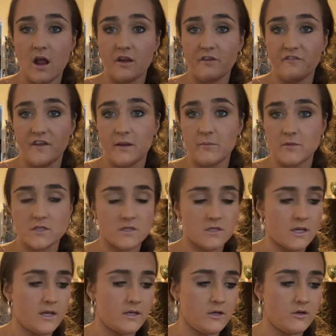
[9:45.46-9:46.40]
vitamins
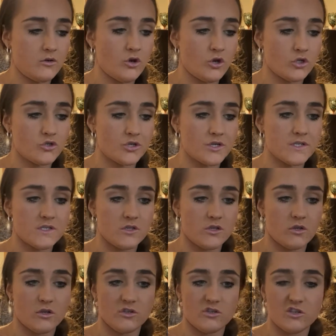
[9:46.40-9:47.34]
and nutrients that
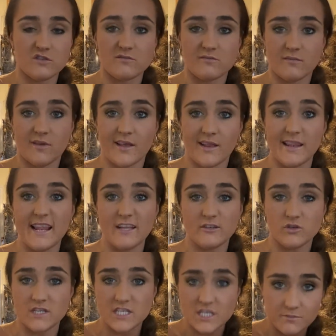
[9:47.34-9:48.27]
you can just
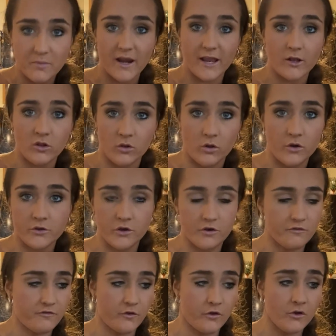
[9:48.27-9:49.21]
literally sprinkle on
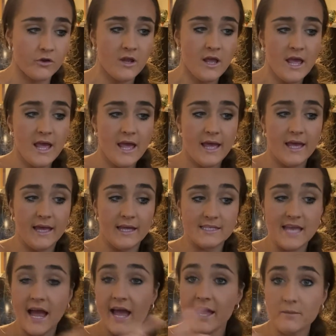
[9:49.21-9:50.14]
your food.
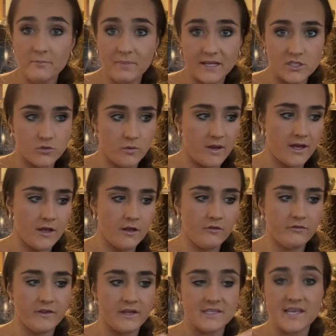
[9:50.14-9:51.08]
It's high in
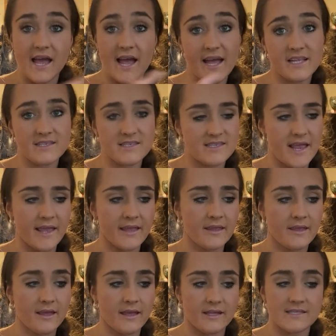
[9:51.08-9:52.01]
B12, it's high in
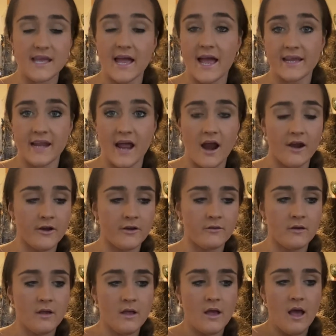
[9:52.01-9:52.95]
zinc, it's high in
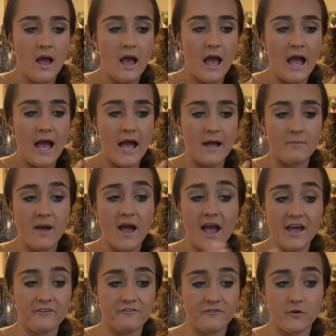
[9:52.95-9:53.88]
iron,
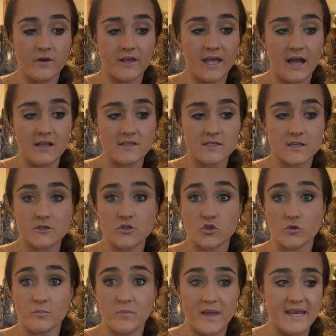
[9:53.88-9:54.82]
high in folic acid,
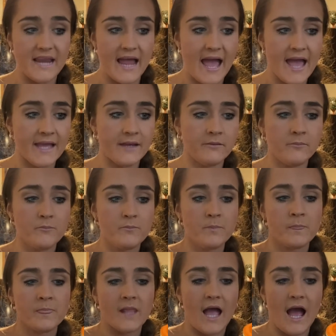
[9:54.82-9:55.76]
so B9.
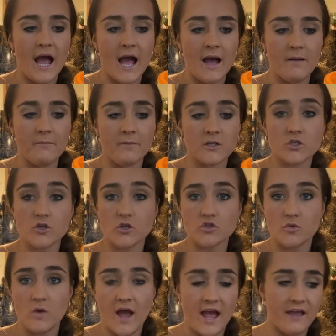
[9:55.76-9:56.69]
It's
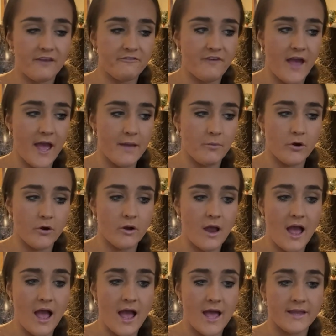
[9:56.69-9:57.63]
also high in
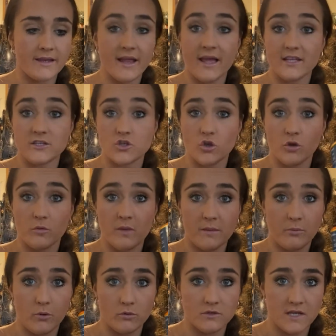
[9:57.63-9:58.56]
fiber and it's a good wee
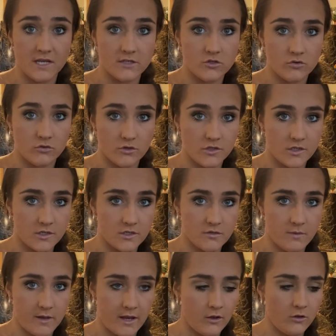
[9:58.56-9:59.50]
protein source
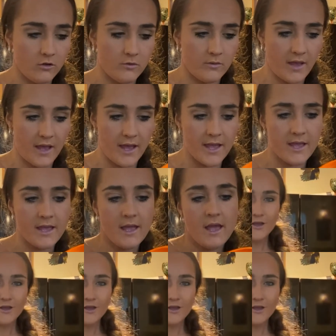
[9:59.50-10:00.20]
as well, okay?